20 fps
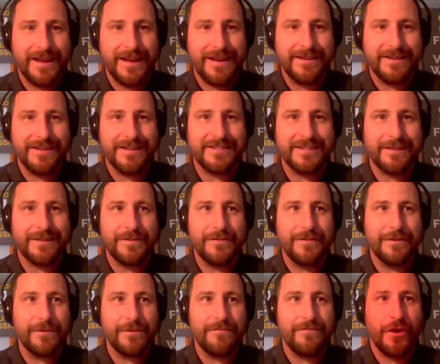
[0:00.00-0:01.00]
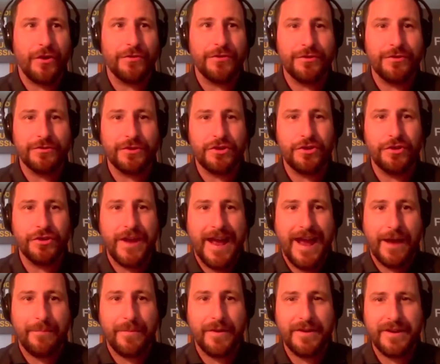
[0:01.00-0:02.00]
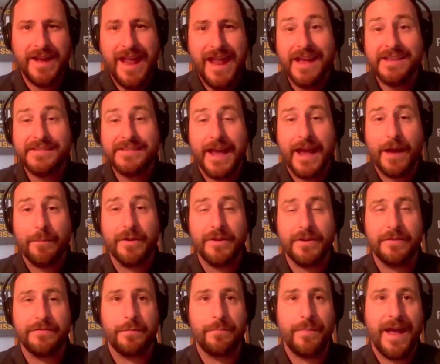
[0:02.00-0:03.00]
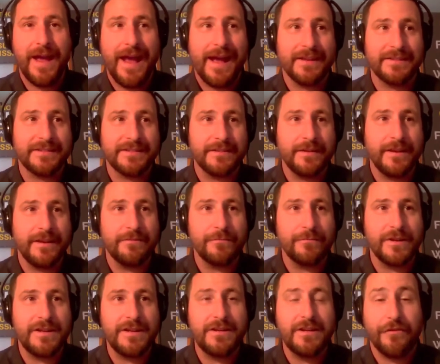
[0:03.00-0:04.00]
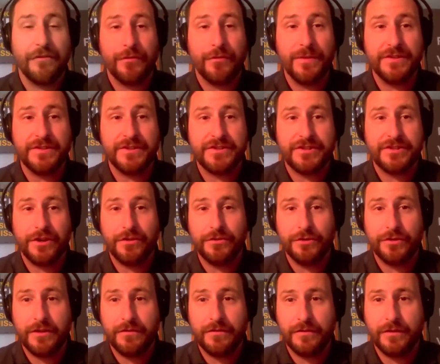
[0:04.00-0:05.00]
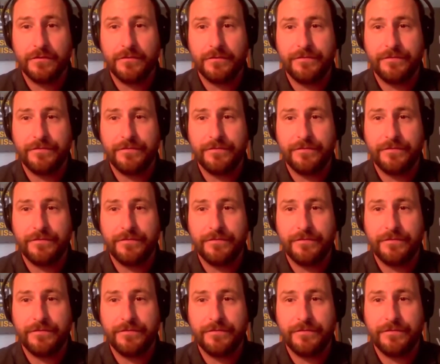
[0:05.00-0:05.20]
It's something that we've all known could happen and has happened in the past. And we need government to start looking